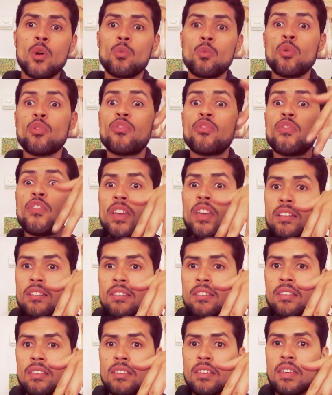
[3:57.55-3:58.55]
would
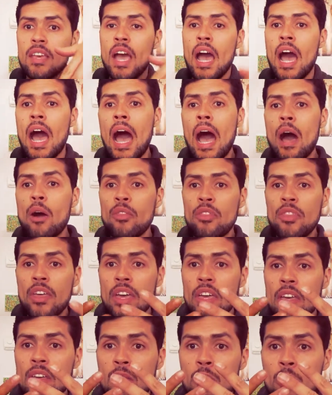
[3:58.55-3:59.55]
fit, how
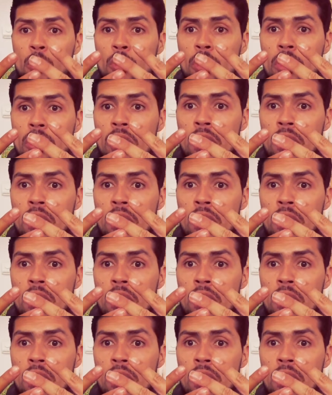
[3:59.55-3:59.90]
they could